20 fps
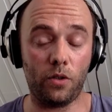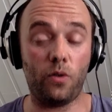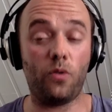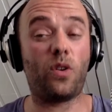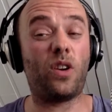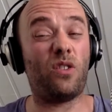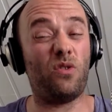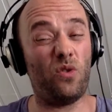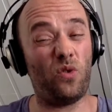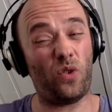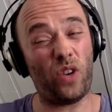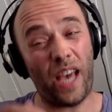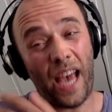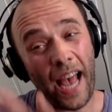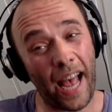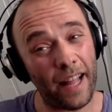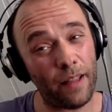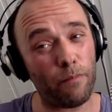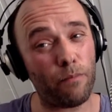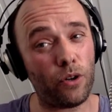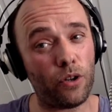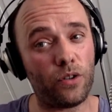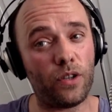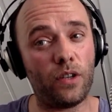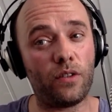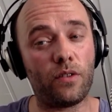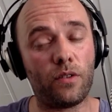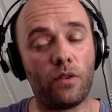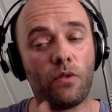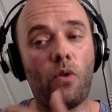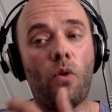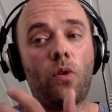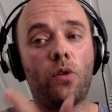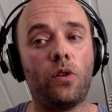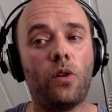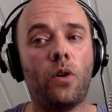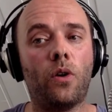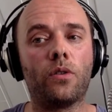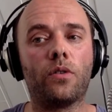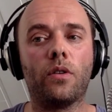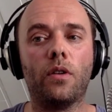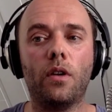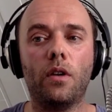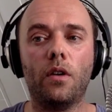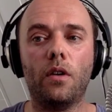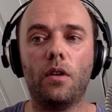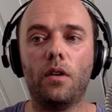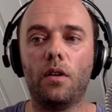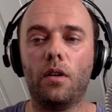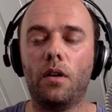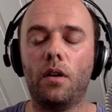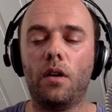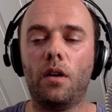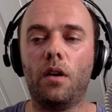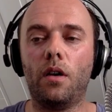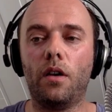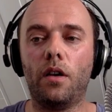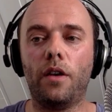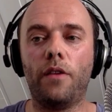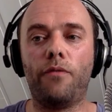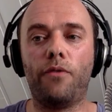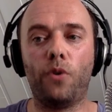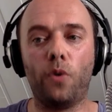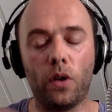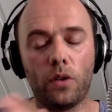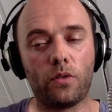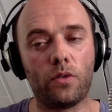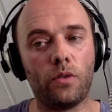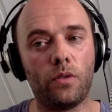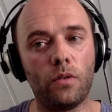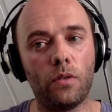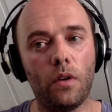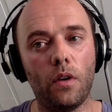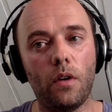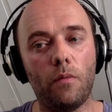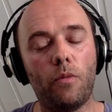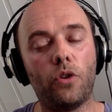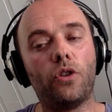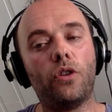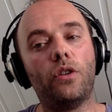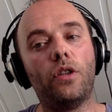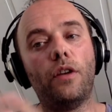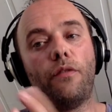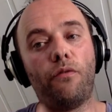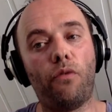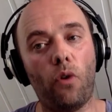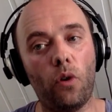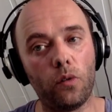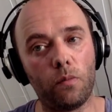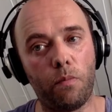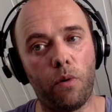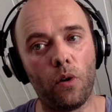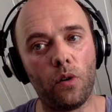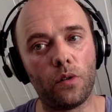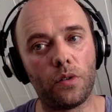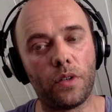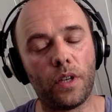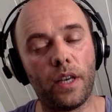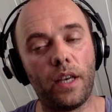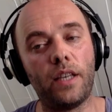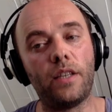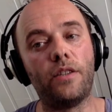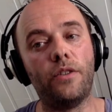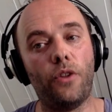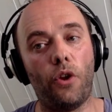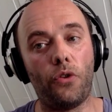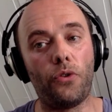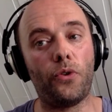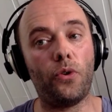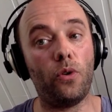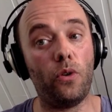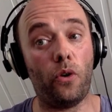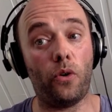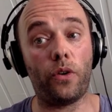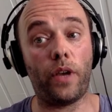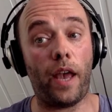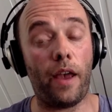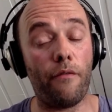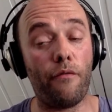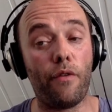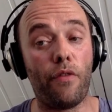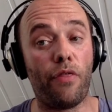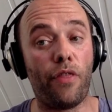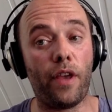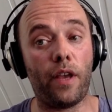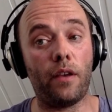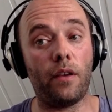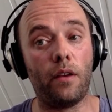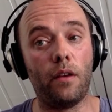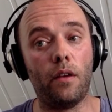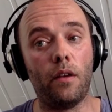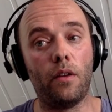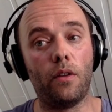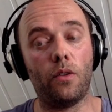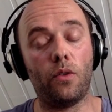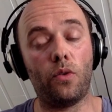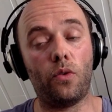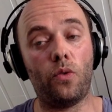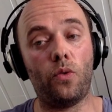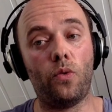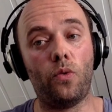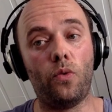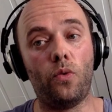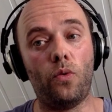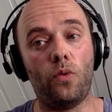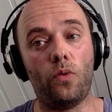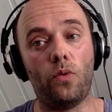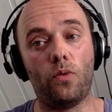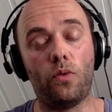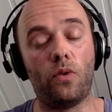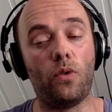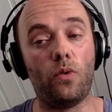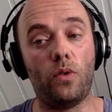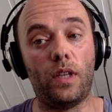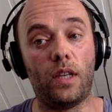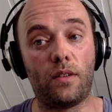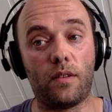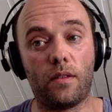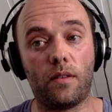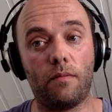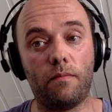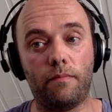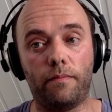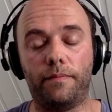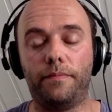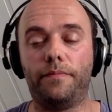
You, you mm. can persist all the logs uh, if you want to, but the default policy is not to log everything to to disk.